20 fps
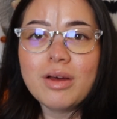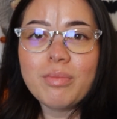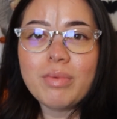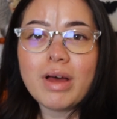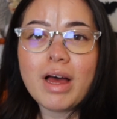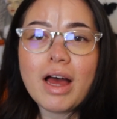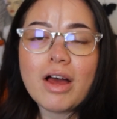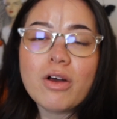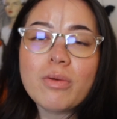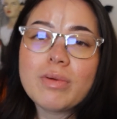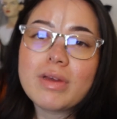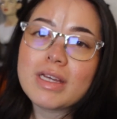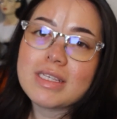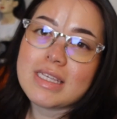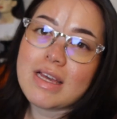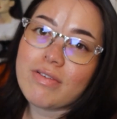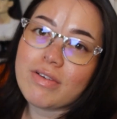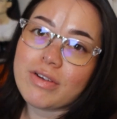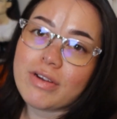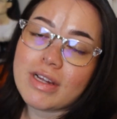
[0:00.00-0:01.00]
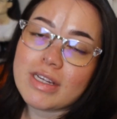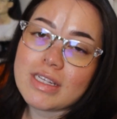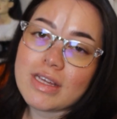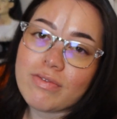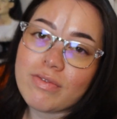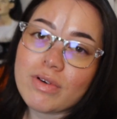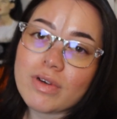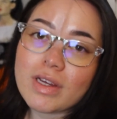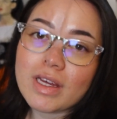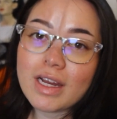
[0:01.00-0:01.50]
But I hope you guys have a great day,
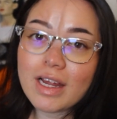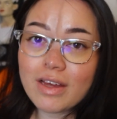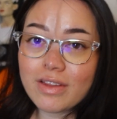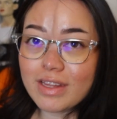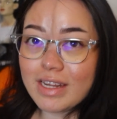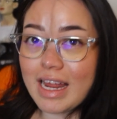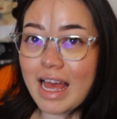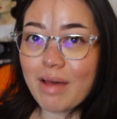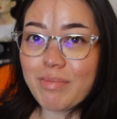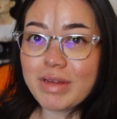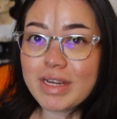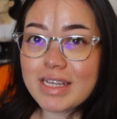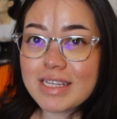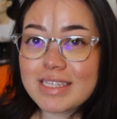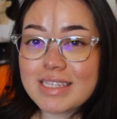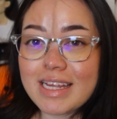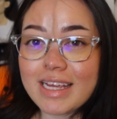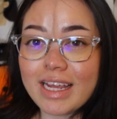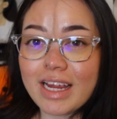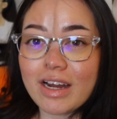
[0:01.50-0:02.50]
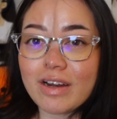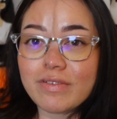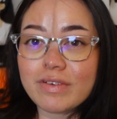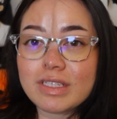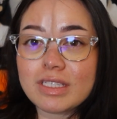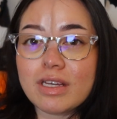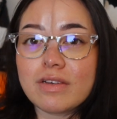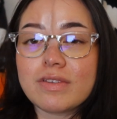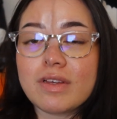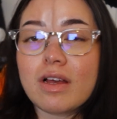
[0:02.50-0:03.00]
full of good health and happiness. Take care of yourselves.